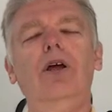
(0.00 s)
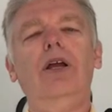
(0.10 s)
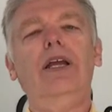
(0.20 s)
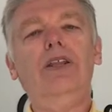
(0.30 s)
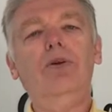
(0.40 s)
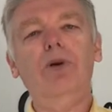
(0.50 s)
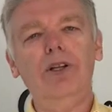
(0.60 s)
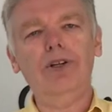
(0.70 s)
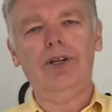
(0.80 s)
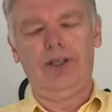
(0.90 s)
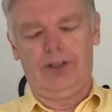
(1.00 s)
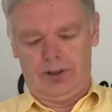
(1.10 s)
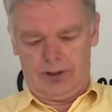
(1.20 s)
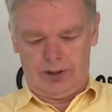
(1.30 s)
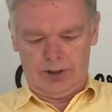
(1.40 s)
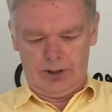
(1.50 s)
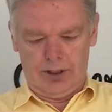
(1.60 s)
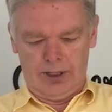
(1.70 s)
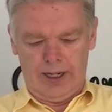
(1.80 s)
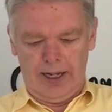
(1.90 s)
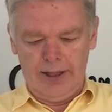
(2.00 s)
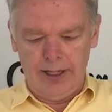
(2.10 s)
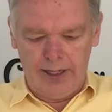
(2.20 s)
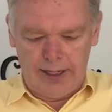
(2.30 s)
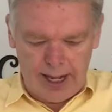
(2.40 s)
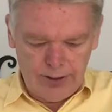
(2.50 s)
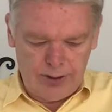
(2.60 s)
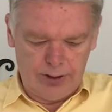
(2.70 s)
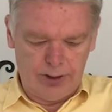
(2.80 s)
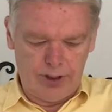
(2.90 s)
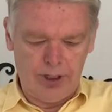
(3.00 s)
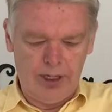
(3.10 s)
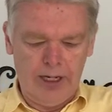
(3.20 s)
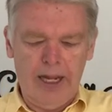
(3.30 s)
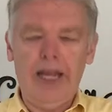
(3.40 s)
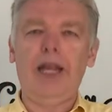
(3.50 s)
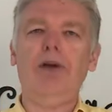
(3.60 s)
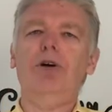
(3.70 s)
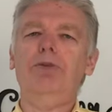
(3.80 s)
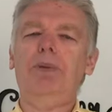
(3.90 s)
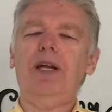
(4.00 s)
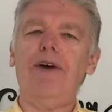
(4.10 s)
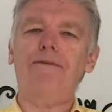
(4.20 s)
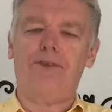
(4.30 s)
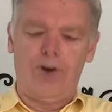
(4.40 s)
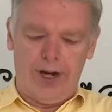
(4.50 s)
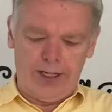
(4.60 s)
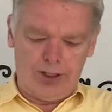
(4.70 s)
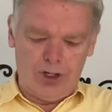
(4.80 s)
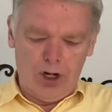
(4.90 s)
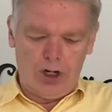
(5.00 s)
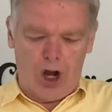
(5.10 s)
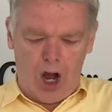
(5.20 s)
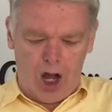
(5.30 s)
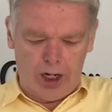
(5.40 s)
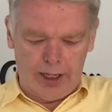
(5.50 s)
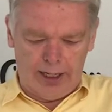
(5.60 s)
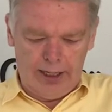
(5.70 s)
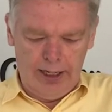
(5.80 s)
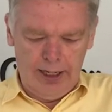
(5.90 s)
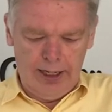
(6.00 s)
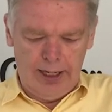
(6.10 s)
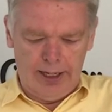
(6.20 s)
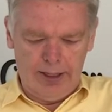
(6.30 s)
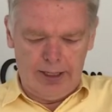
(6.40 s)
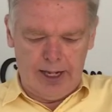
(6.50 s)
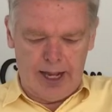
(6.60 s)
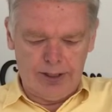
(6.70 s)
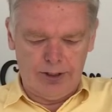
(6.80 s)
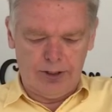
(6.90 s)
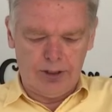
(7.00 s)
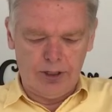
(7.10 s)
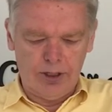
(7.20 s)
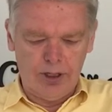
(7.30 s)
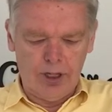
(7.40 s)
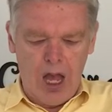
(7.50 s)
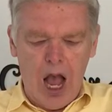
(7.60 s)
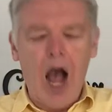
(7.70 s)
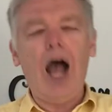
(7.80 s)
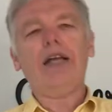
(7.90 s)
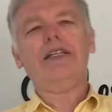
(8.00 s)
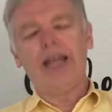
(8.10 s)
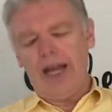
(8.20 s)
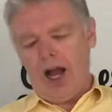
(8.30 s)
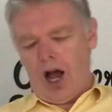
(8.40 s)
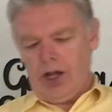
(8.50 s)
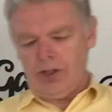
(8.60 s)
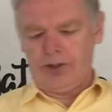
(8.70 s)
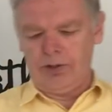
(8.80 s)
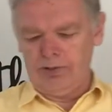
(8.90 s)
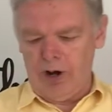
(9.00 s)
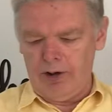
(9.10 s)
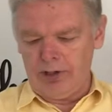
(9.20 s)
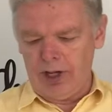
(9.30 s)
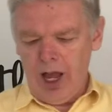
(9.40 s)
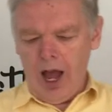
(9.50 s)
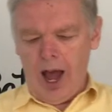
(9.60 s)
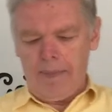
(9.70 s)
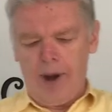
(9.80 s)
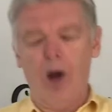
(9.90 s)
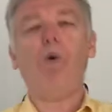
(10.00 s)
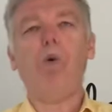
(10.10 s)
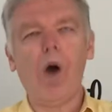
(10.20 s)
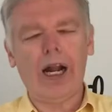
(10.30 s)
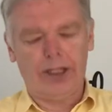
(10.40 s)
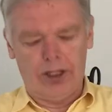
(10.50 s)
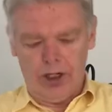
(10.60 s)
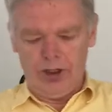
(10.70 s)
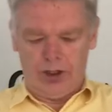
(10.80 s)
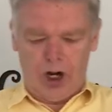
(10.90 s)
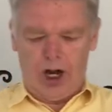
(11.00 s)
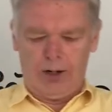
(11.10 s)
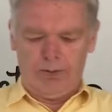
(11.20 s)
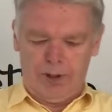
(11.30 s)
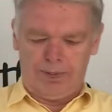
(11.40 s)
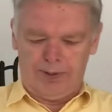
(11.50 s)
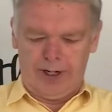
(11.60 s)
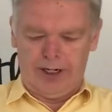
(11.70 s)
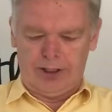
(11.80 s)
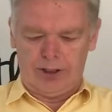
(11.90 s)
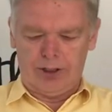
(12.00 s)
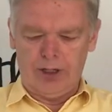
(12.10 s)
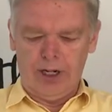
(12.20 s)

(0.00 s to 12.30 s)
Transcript: in the wilderness, in the desert. He would be a voice calling in the desert. Isaiah also wrote about what John would preach.